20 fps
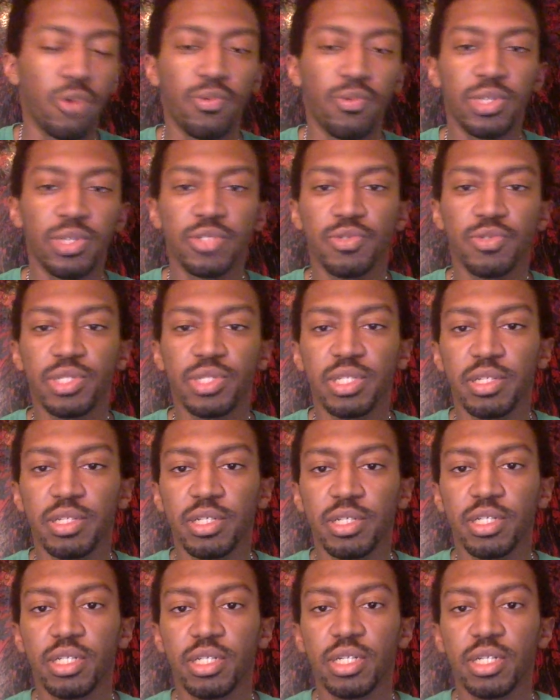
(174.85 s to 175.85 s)
which was
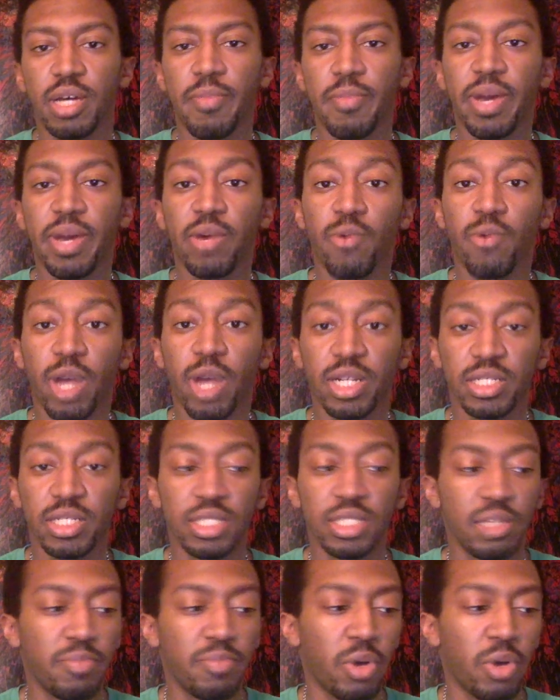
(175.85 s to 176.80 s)
about a Washington